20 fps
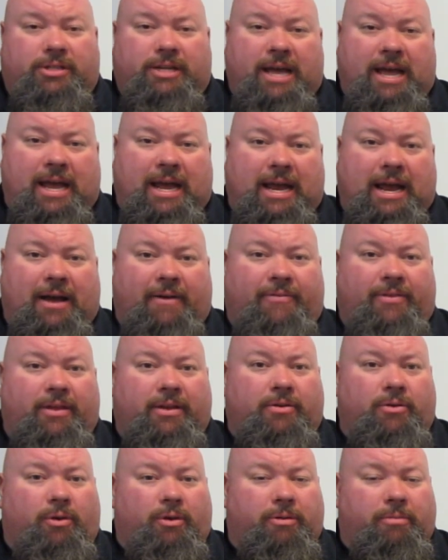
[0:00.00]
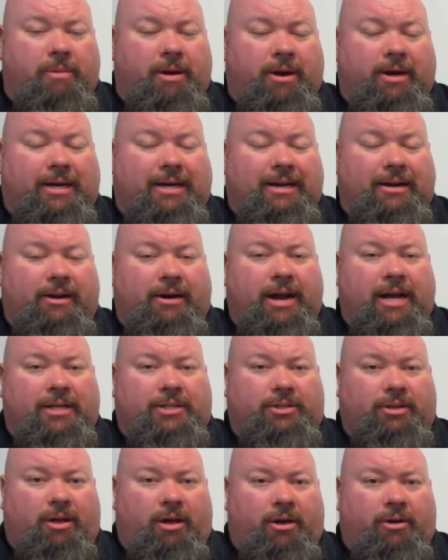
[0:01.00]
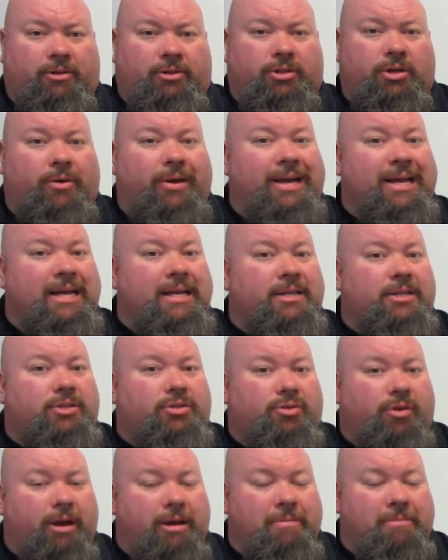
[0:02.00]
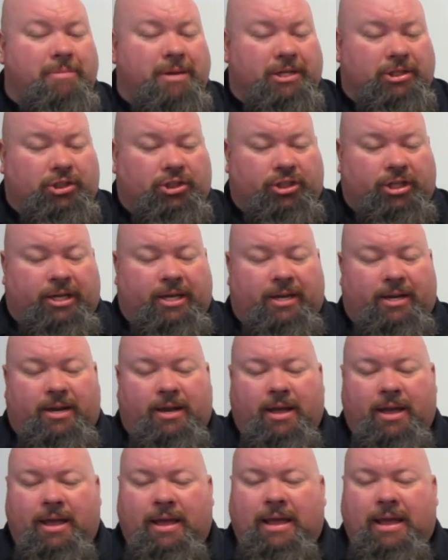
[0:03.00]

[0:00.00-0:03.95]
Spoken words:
day of the North American International Auto Show in Detroit, Michigan,